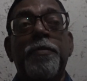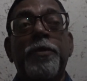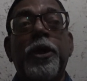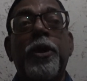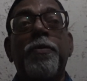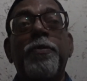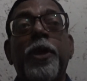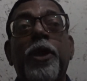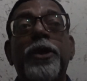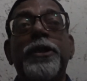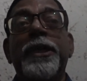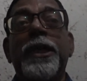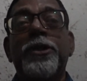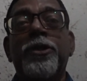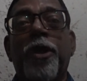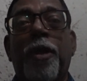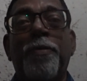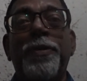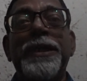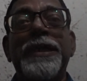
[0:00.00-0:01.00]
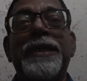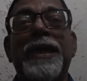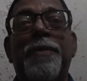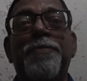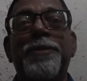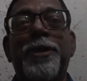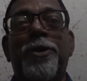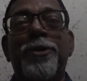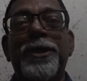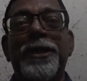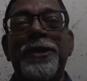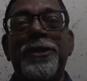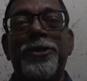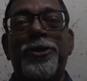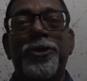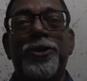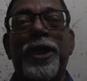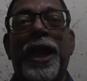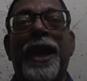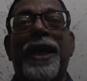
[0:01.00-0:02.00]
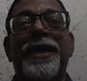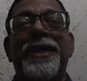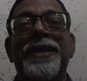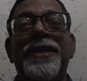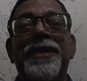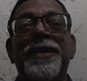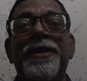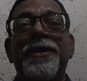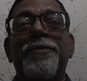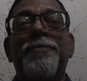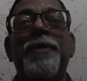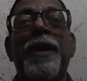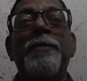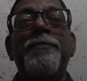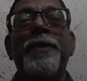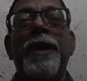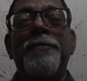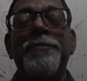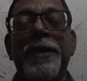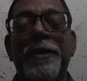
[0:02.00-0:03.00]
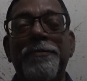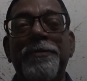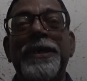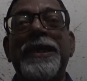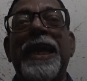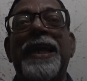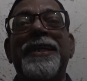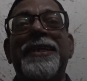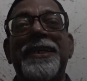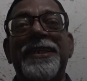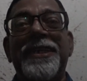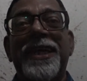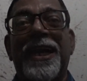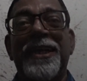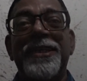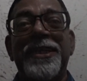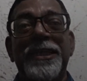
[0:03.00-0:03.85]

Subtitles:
Because they normally come down in July when we have the weekend recharge,